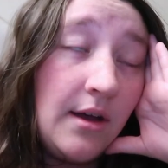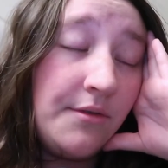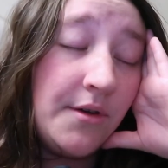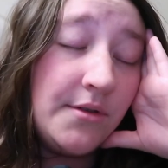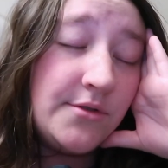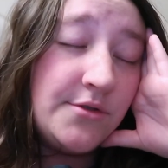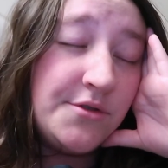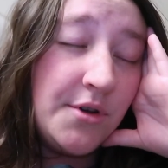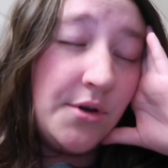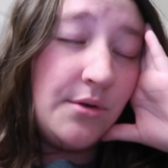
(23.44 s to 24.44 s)
I felt
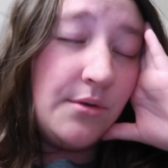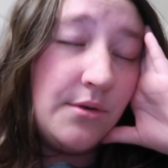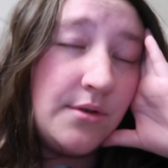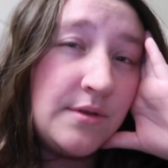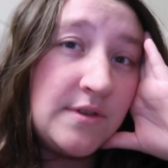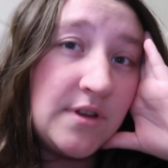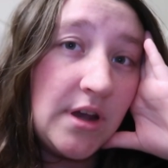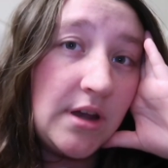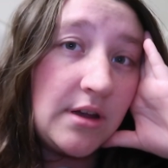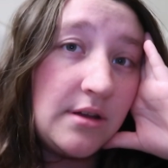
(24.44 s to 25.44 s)
so
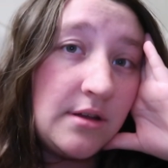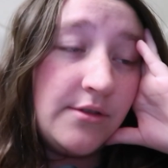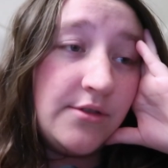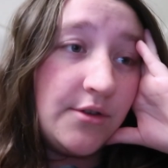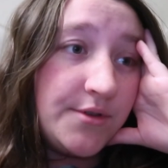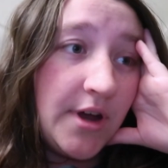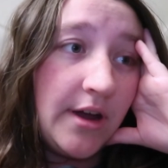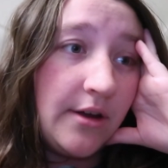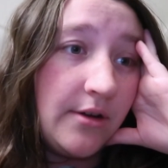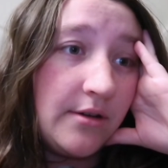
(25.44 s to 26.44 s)
sick and so
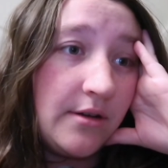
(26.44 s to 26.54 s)
tired.